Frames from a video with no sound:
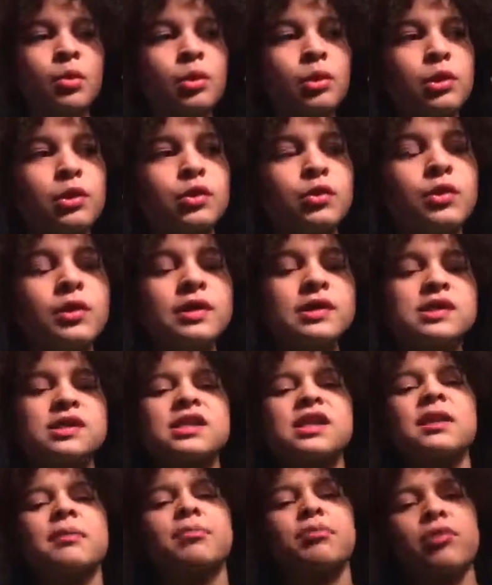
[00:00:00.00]
we were doing
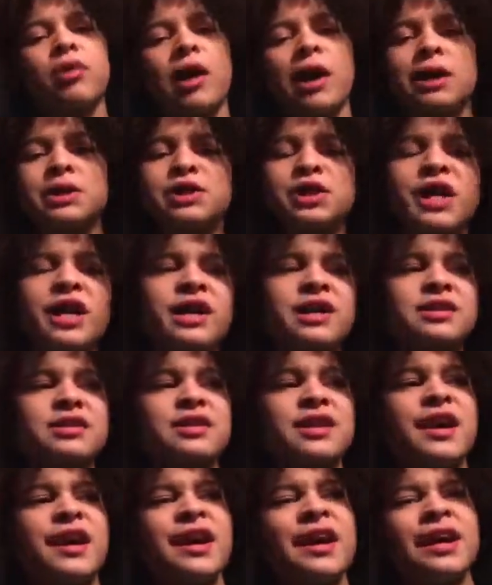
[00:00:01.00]
this like project,
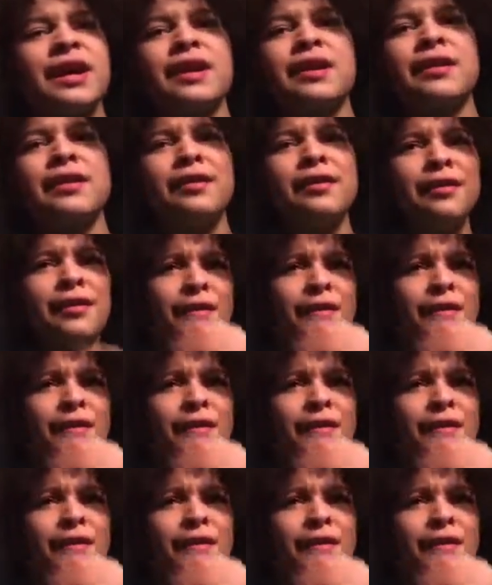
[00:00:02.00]
and